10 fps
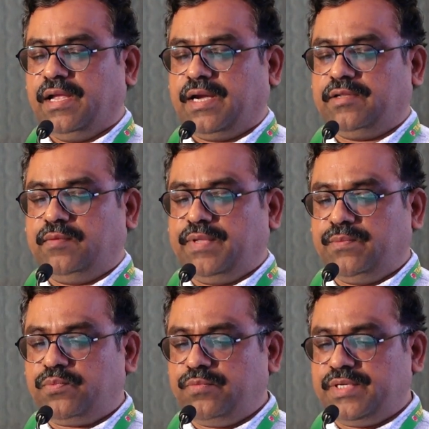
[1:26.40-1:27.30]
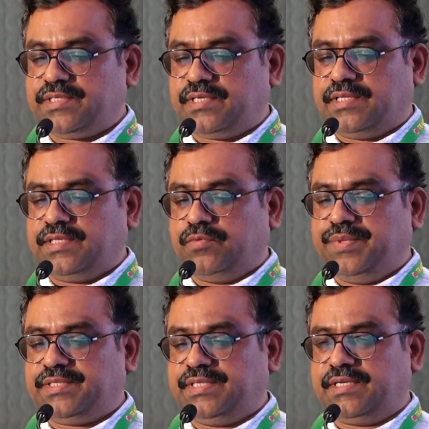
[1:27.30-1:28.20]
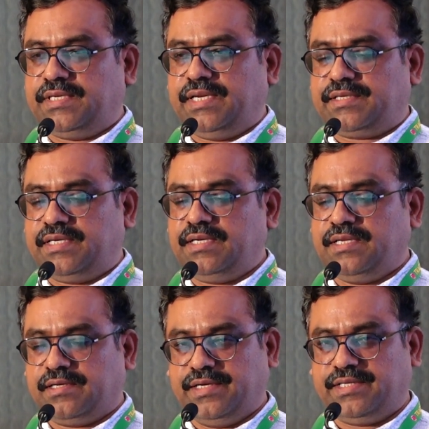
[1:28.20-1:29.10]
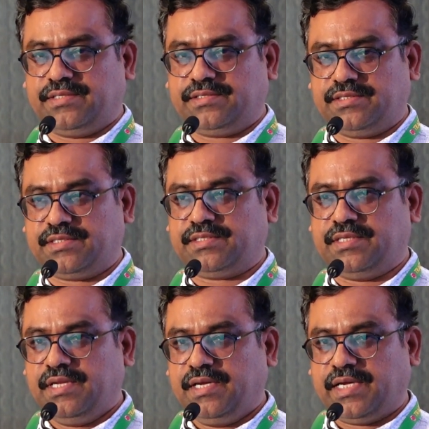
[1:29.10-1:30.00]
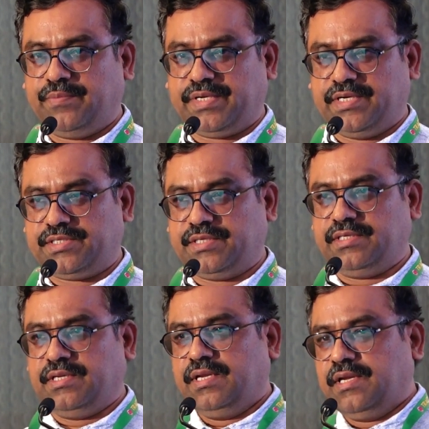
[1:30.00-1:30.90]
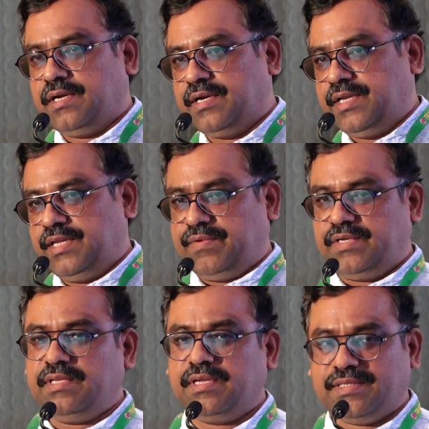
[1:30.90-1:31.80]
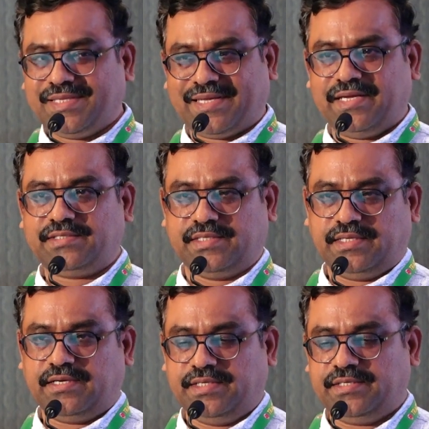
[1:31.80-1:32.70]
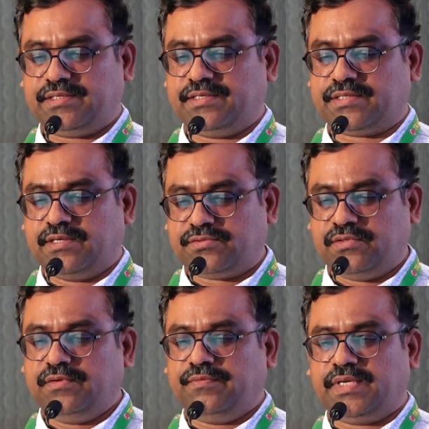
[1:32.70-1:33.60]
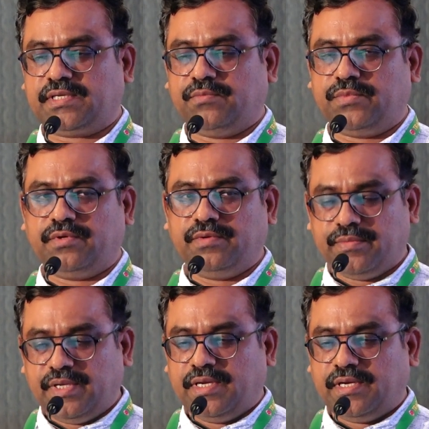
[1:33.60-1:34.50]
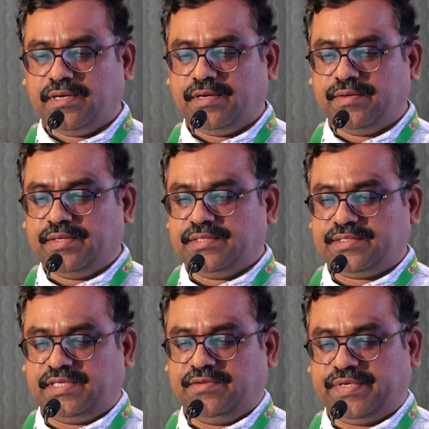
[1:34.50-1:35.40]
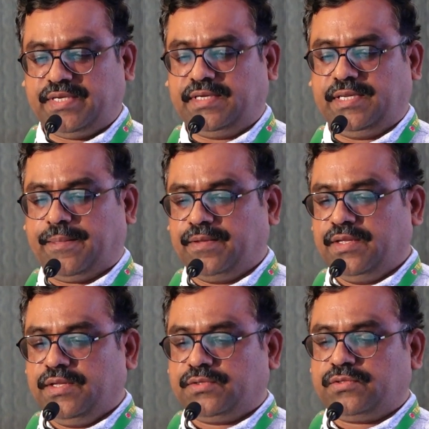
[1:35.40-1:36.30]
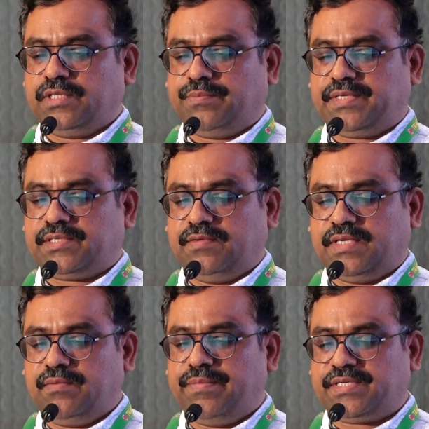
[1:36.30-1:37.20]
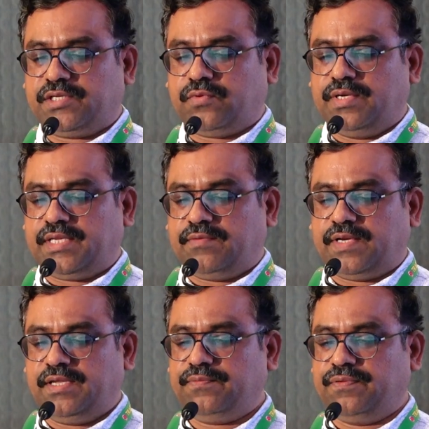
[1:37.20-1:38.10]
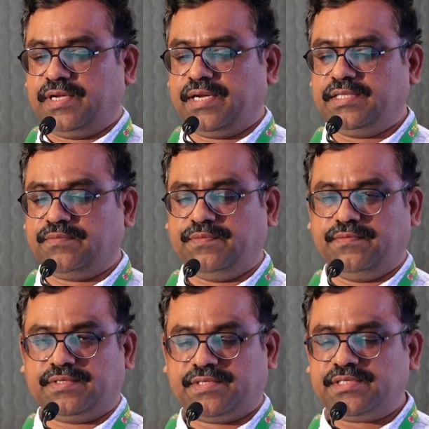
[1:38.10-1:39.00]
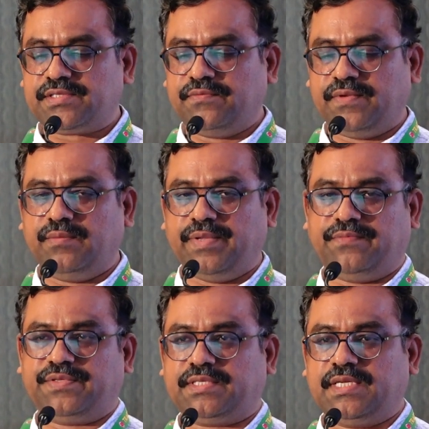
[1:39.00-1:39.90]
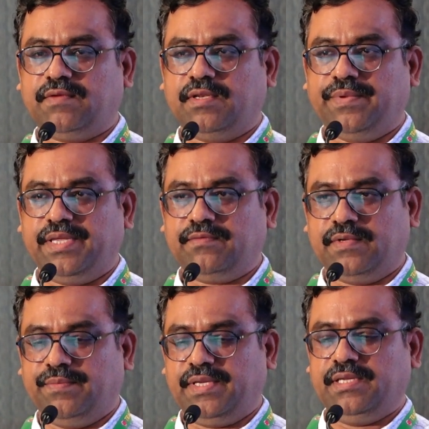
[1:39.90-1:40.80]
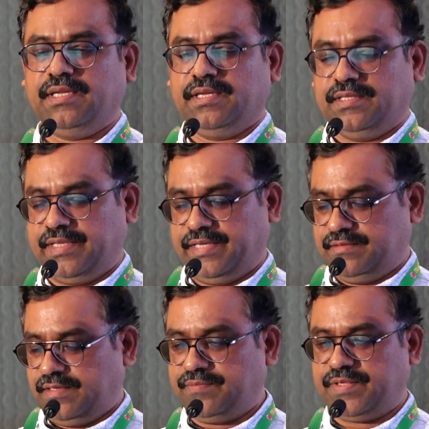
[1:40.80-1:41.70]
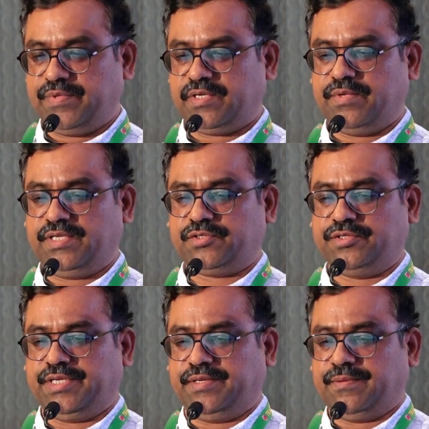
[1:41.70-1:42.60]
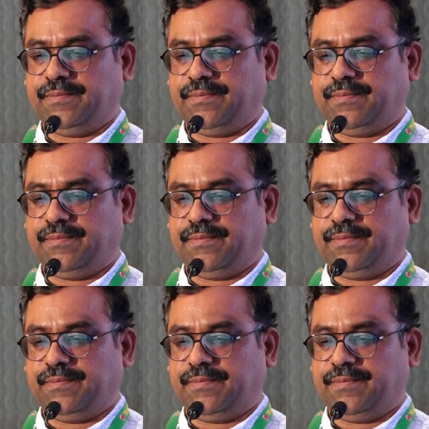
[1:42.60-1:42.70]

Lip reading: and there will be improvements in other obesity and related conditions such as hypertension, and even the cancer incidence also will come down significantly. So the patient will have better quality of life, and the sense of well-being, physical well-being will be there after metabolic surgery.